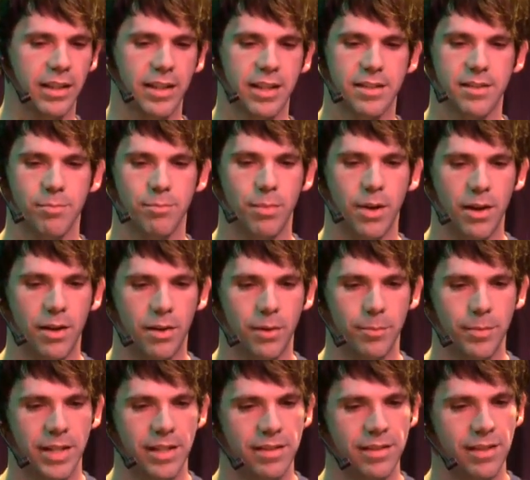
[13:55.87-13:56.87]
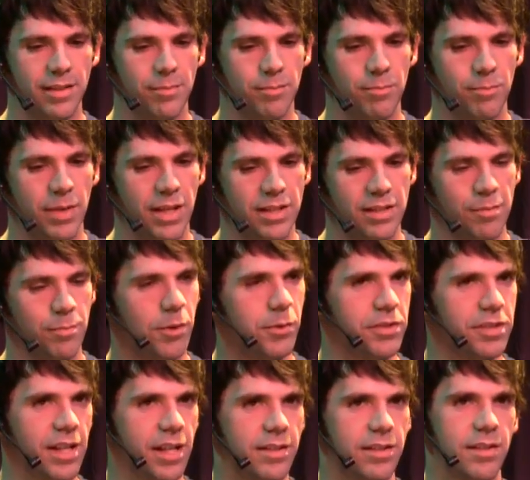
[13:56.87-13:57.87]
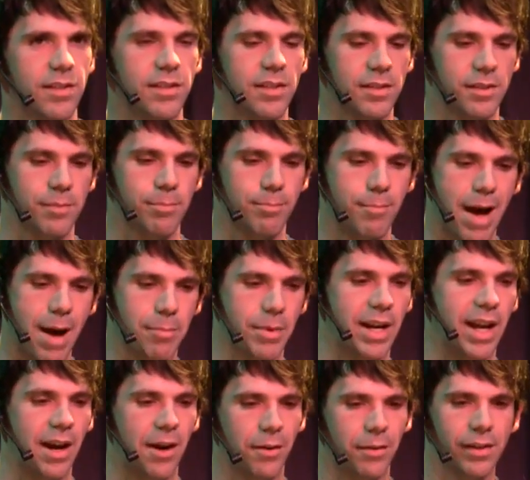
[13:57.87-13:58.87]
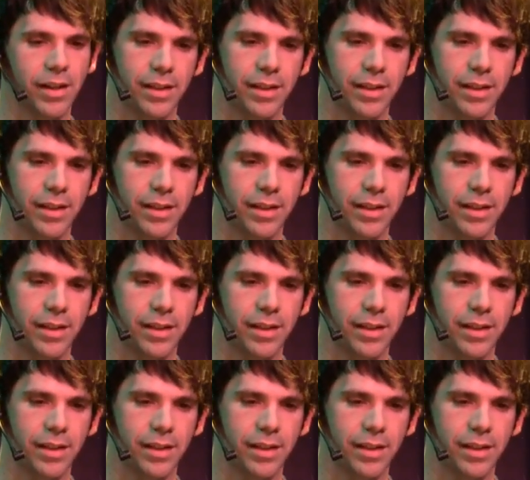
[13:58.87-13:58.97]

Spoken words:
that's by all means it makes the most sense to just map it out